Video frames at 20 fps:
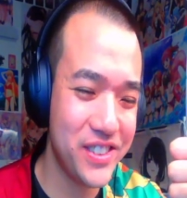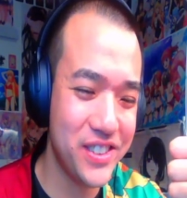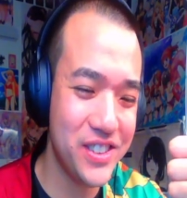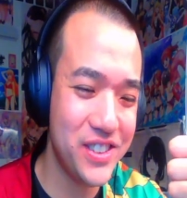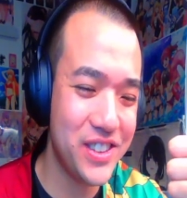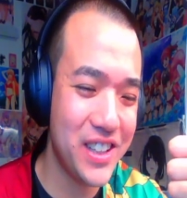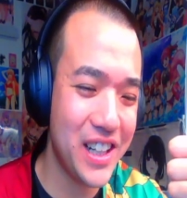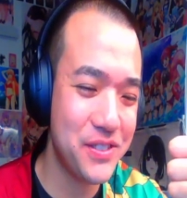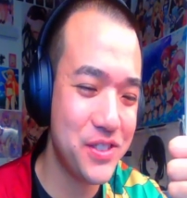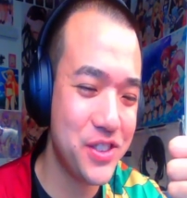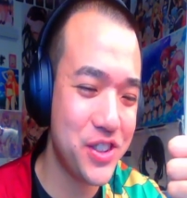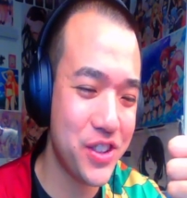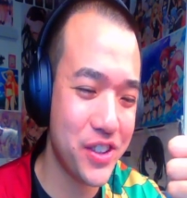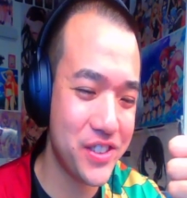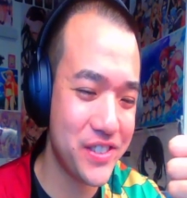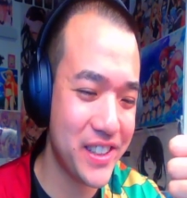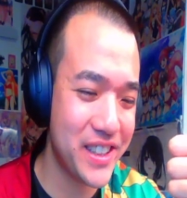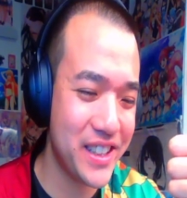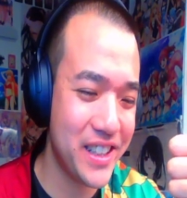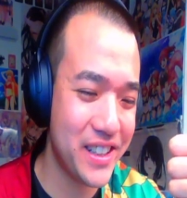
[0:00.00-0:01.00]
Good life
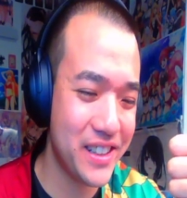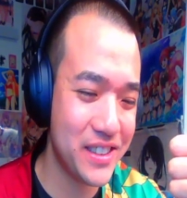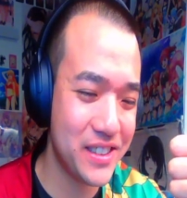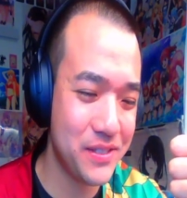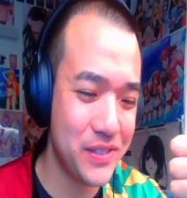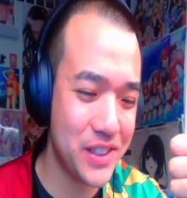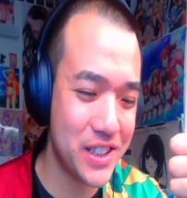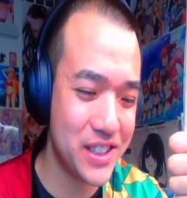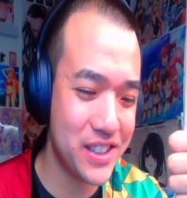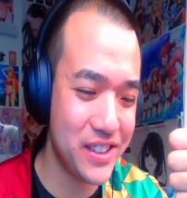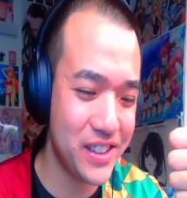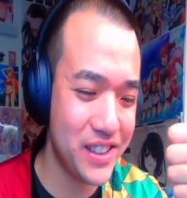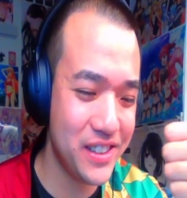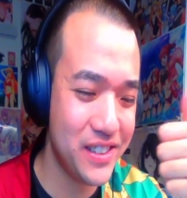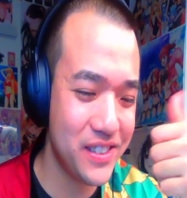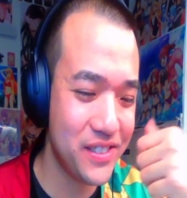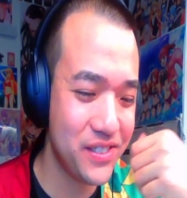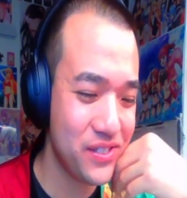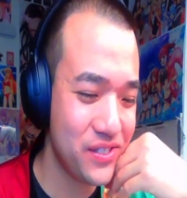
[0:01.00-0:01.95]
choice right there, Mitsuri.